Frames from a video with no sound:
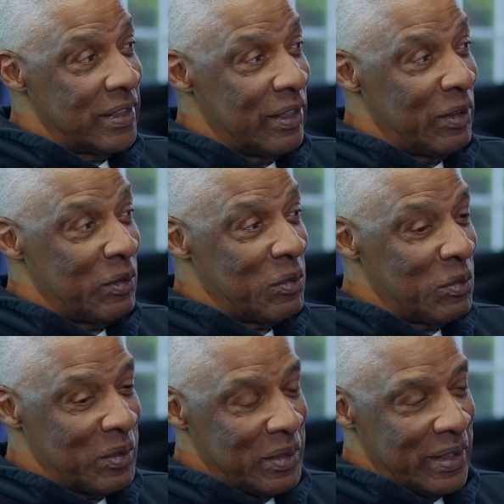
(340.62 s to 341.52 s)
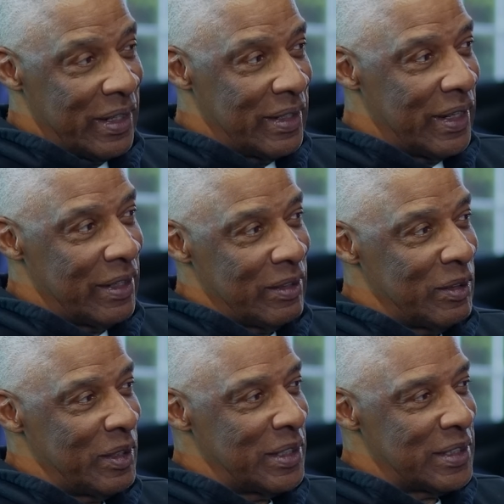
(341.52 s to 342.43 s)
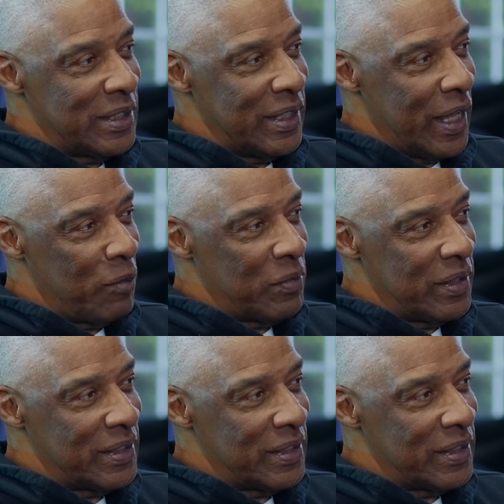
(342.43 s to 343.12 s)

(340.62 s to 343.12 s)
you know, that, that little incident happened.